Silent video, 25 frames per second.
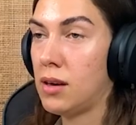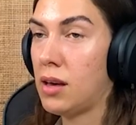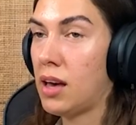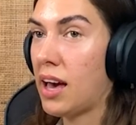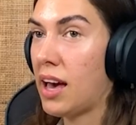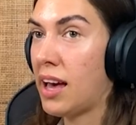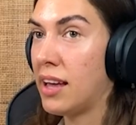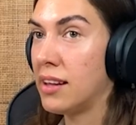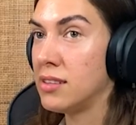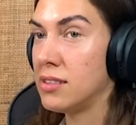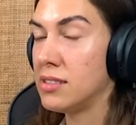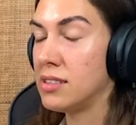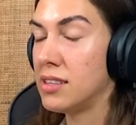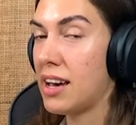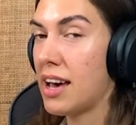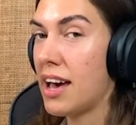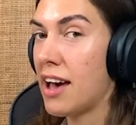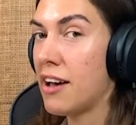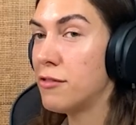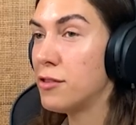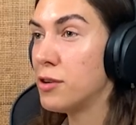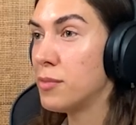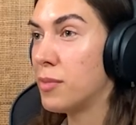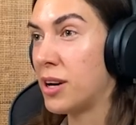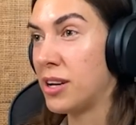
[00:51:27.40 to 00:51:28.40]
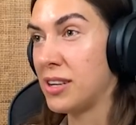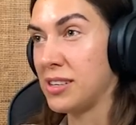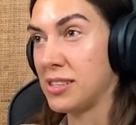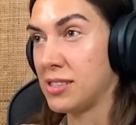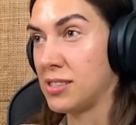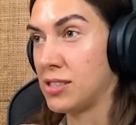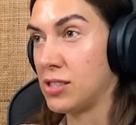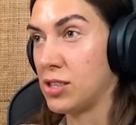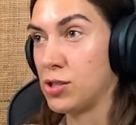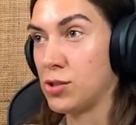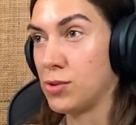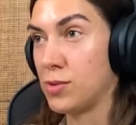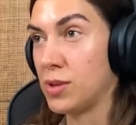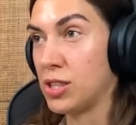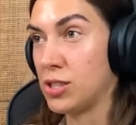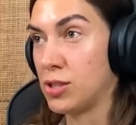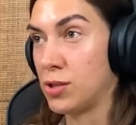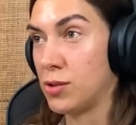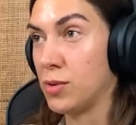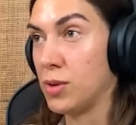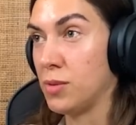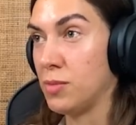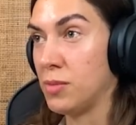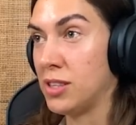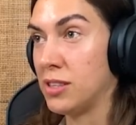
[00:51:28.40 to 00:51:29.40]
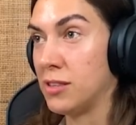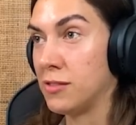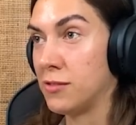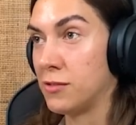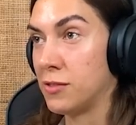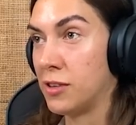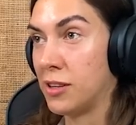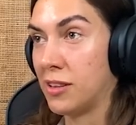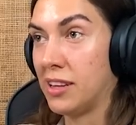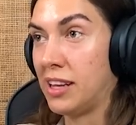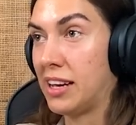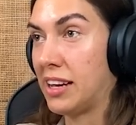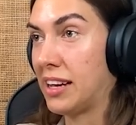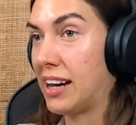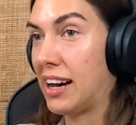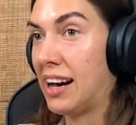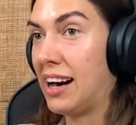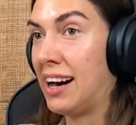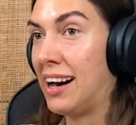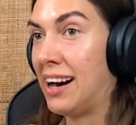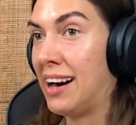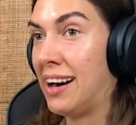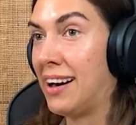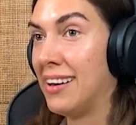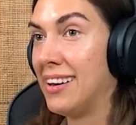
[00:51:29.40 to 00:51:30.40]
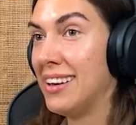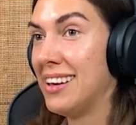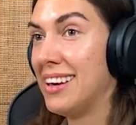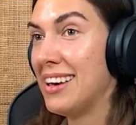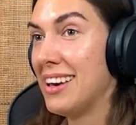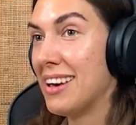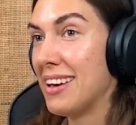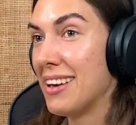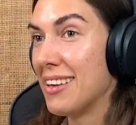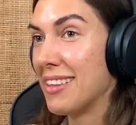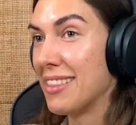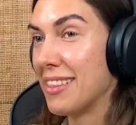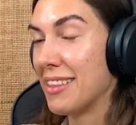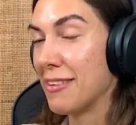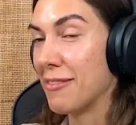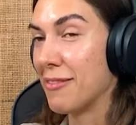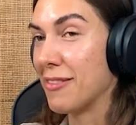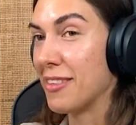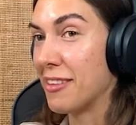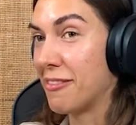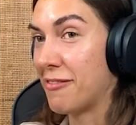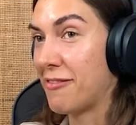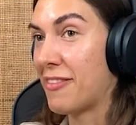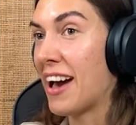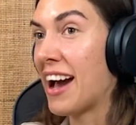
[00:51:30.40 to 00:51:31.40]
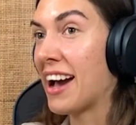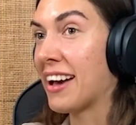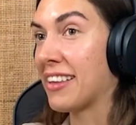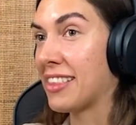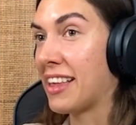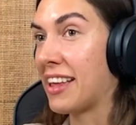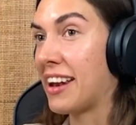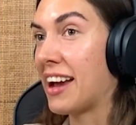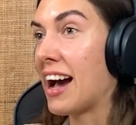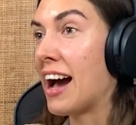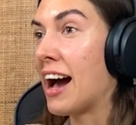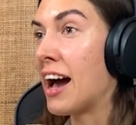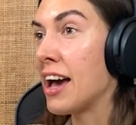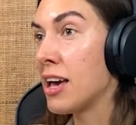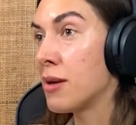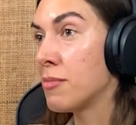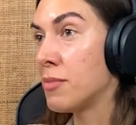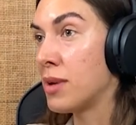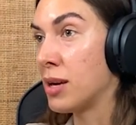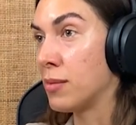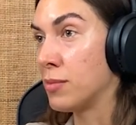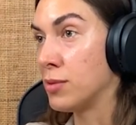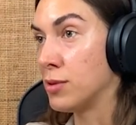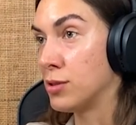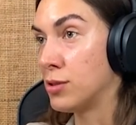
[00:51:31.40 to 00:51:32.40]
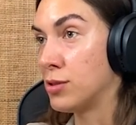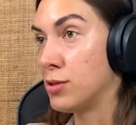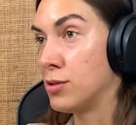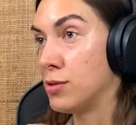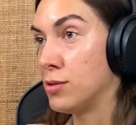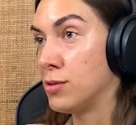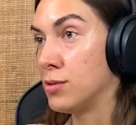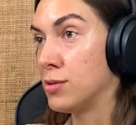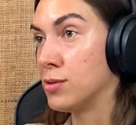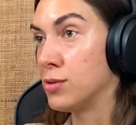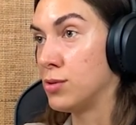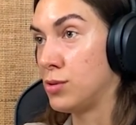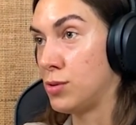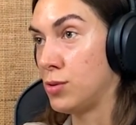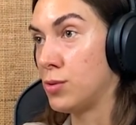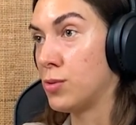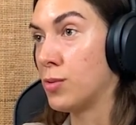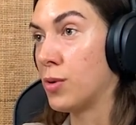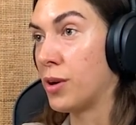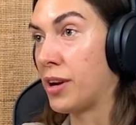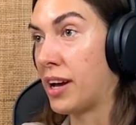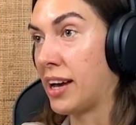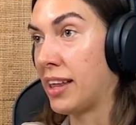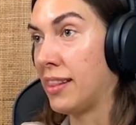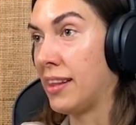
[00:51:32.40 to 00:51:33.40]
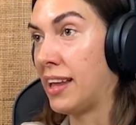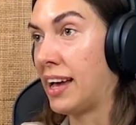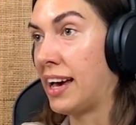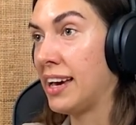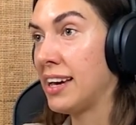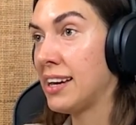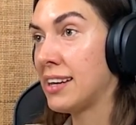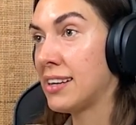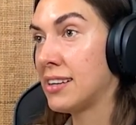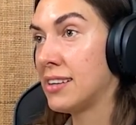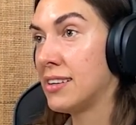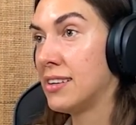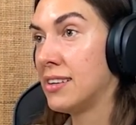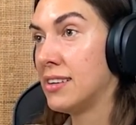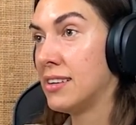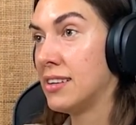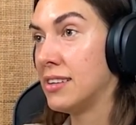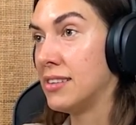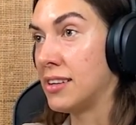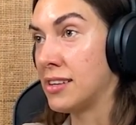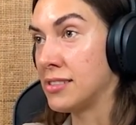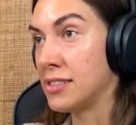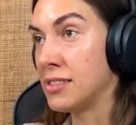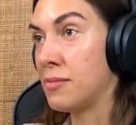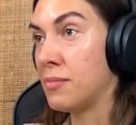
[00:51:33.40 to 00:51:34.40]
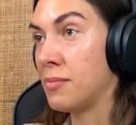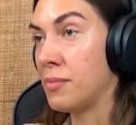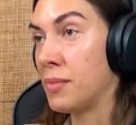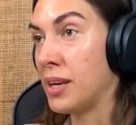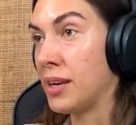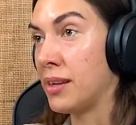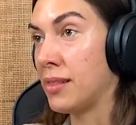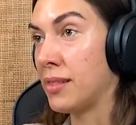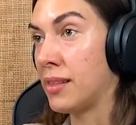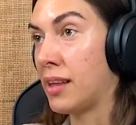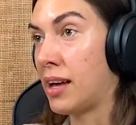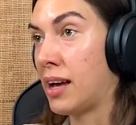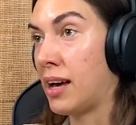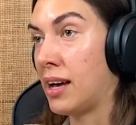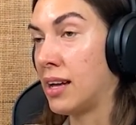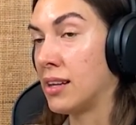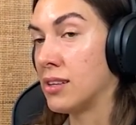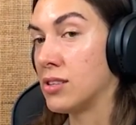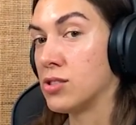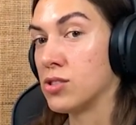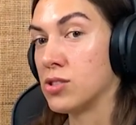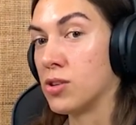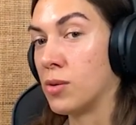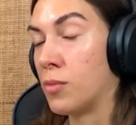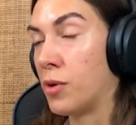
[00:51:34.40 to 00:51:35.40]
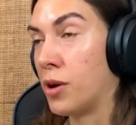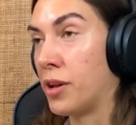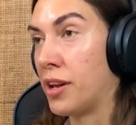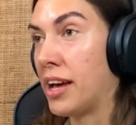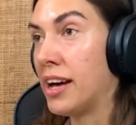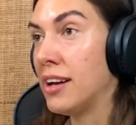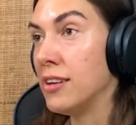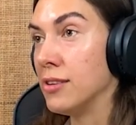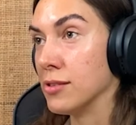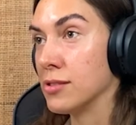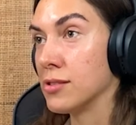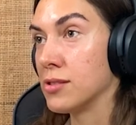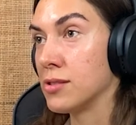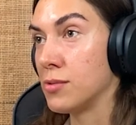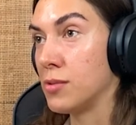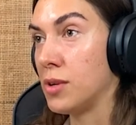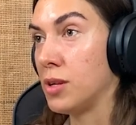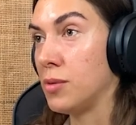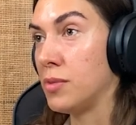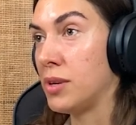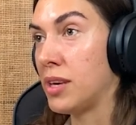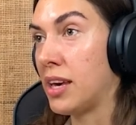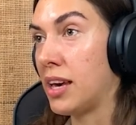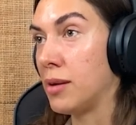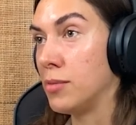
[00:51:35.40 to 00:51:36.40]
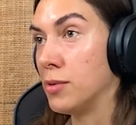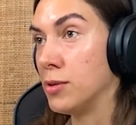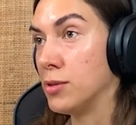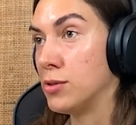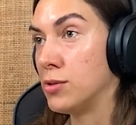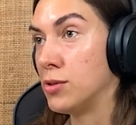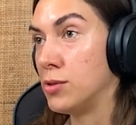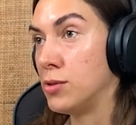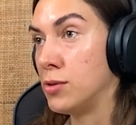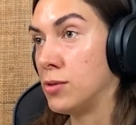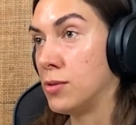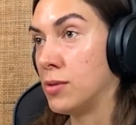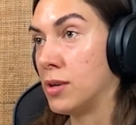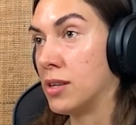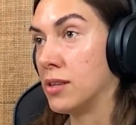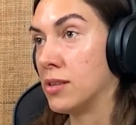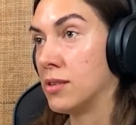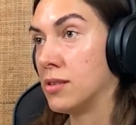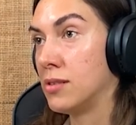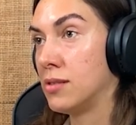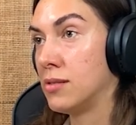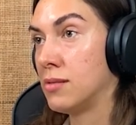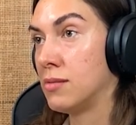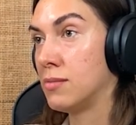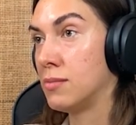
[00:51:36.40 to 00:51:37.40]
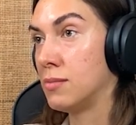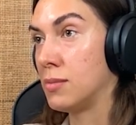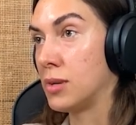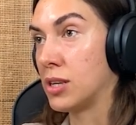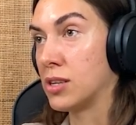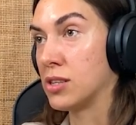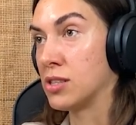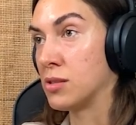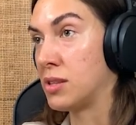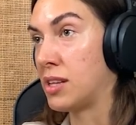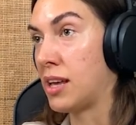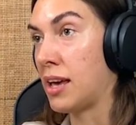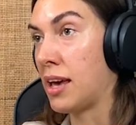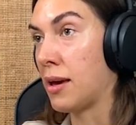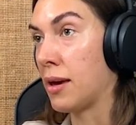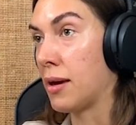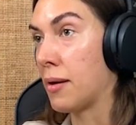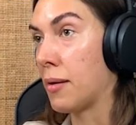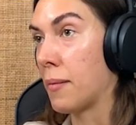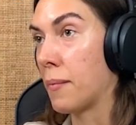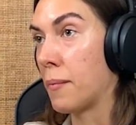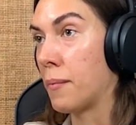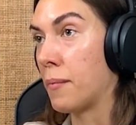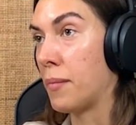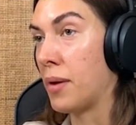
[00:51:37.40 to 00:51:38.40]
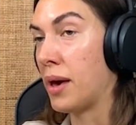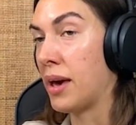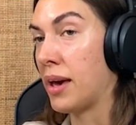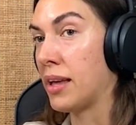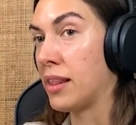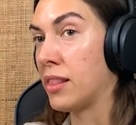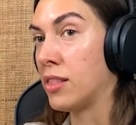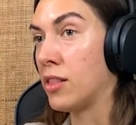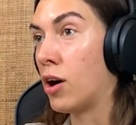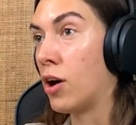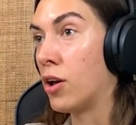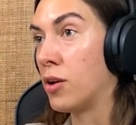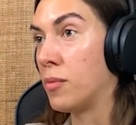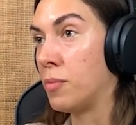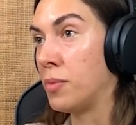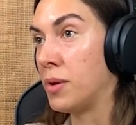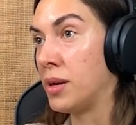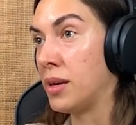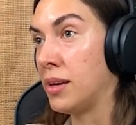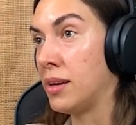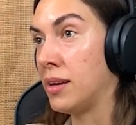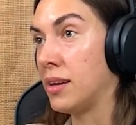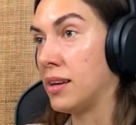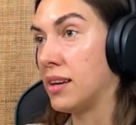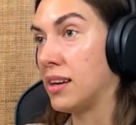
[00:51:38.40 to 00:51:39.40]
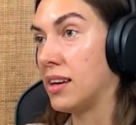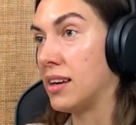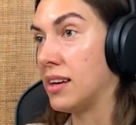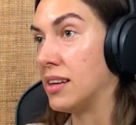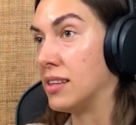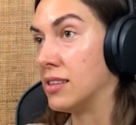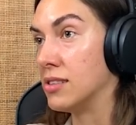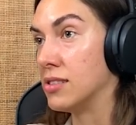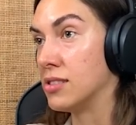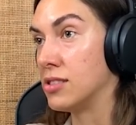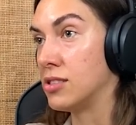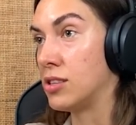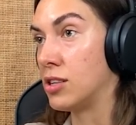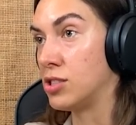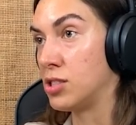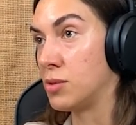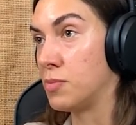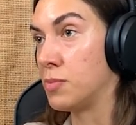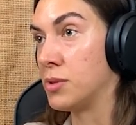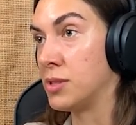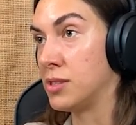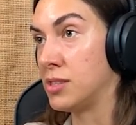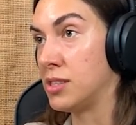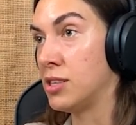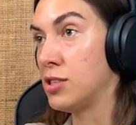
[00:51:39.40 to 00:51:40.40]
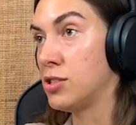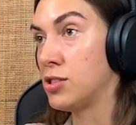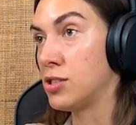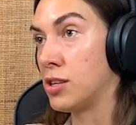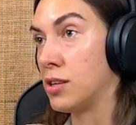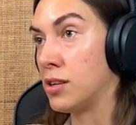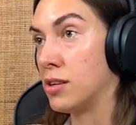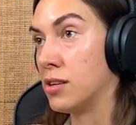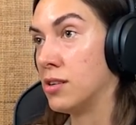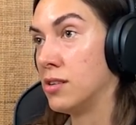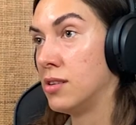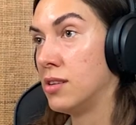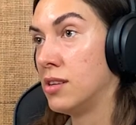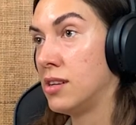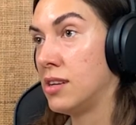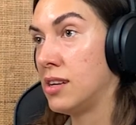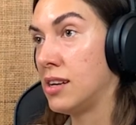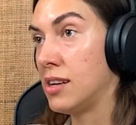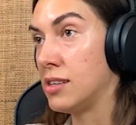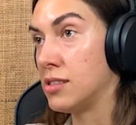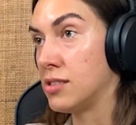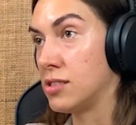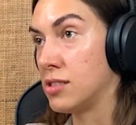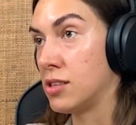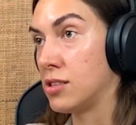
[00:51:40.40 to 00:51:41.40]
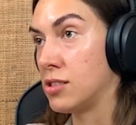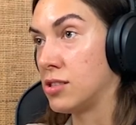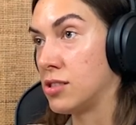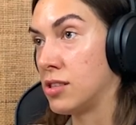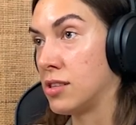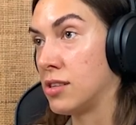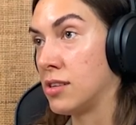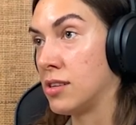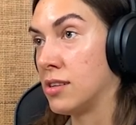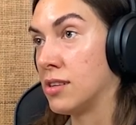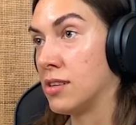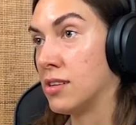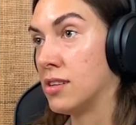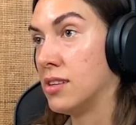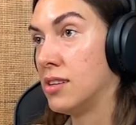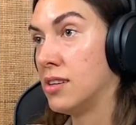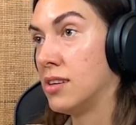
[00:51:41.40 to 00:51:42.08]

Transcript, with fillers: And everybody's situation will be different. Like uh, the, the fact that I am able to do what I like doesn't mean that someone else will be able to do it because they may not be in such a position, such a,